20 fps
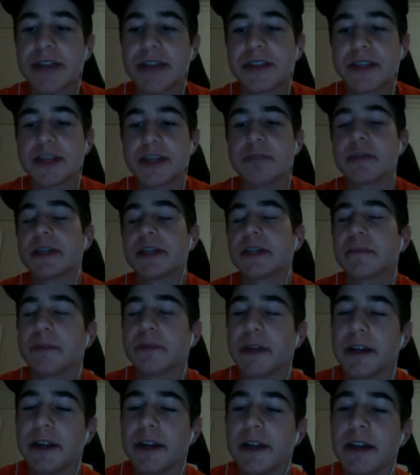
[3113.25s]
I think he'd be a good
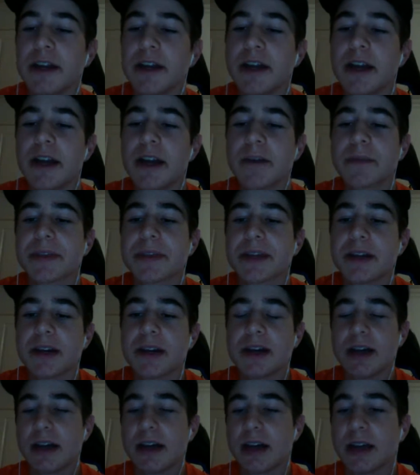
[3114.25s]
player,
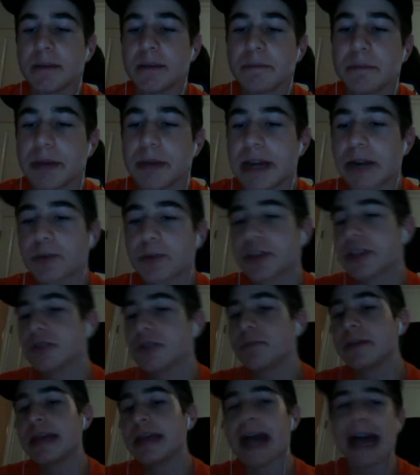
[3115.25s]
but I don't think
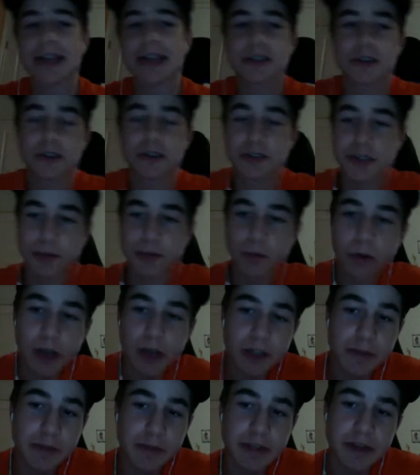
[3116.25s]
he'd be as good as he
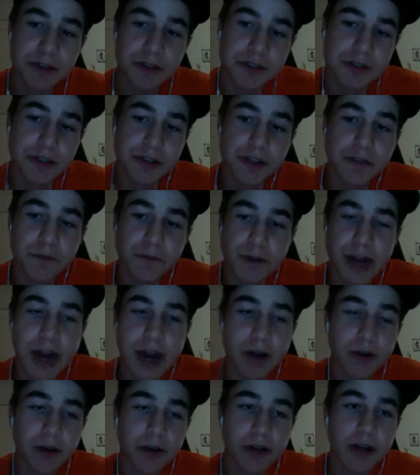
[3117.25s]
was because it's a different
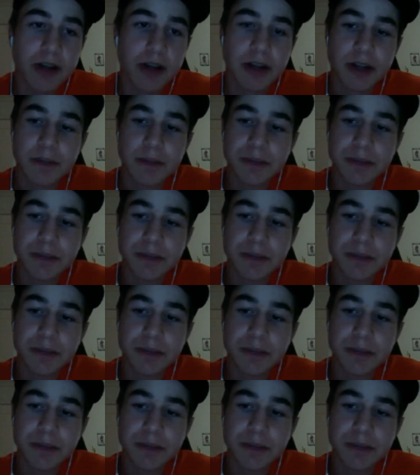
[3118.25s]
era.